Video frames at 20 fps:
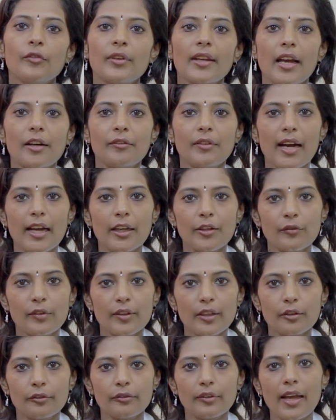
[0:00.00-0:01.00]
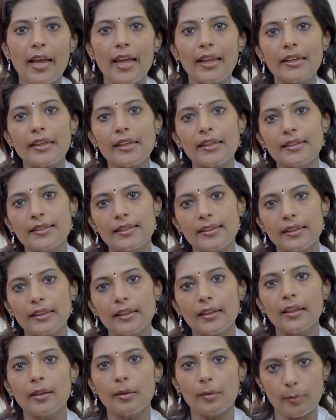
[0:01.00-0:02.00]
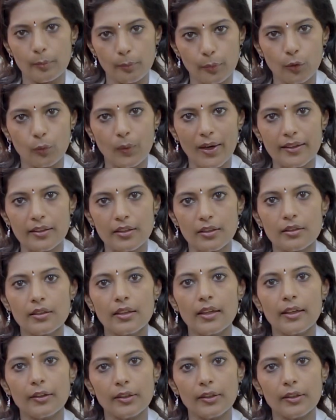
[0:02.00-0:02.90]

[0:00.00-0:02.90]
We have IVF and ICSI provided